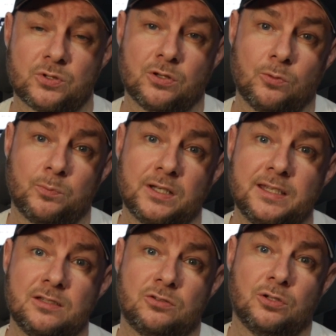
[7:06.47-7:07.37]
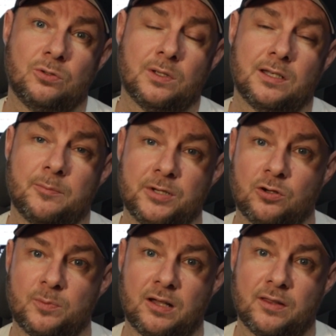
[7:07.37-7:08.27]
So please do let me
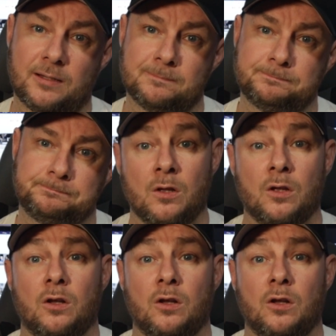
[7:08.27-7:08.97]
know about that.